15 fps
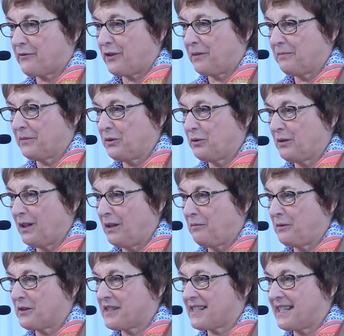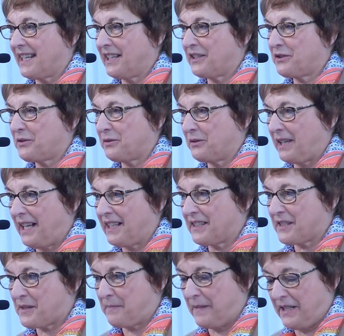from Google was there to
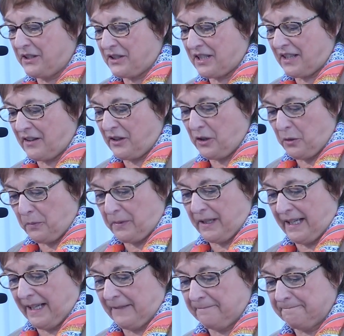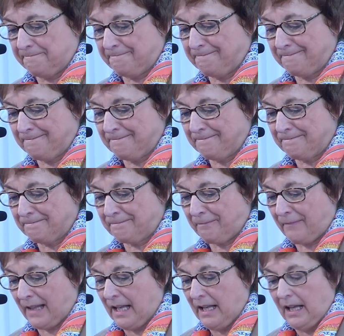hold a speech at the opening.
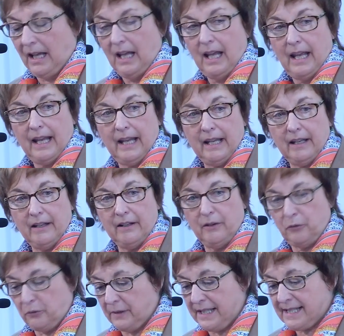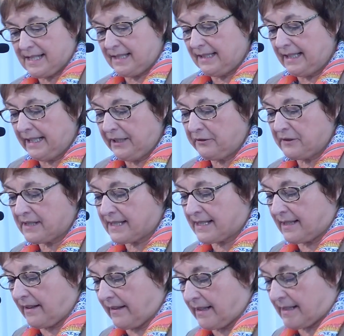In recent
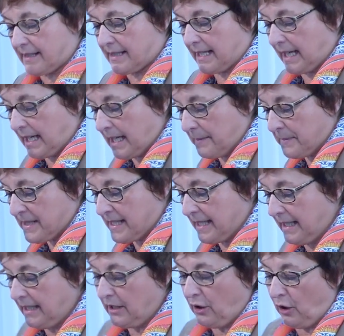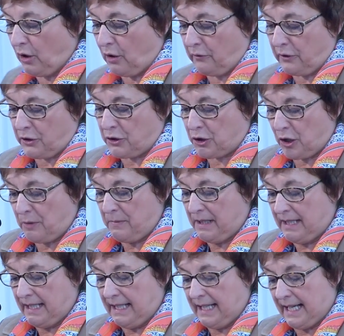years, the startup scene all over
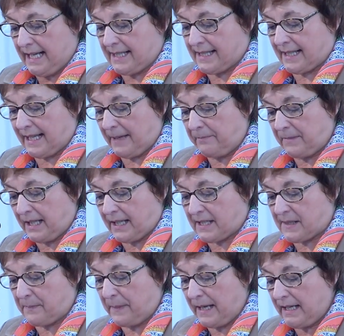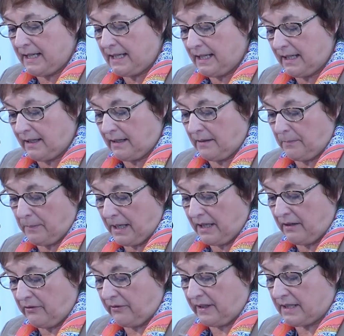Germany has kept expanding,
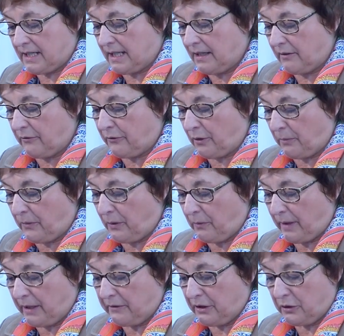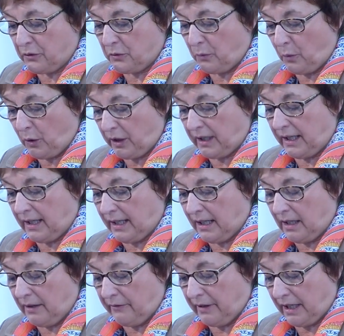benefiting from the very good working
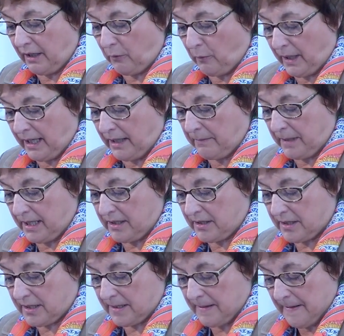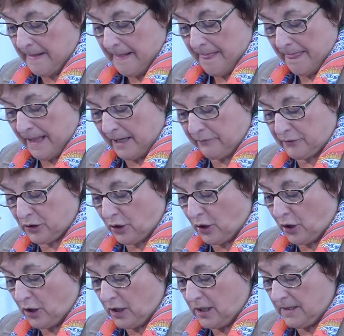and living environment. After
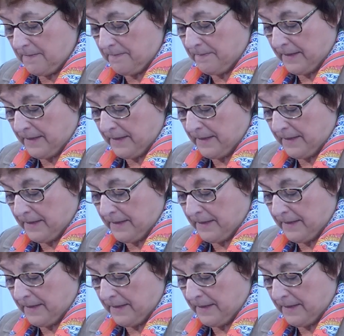all,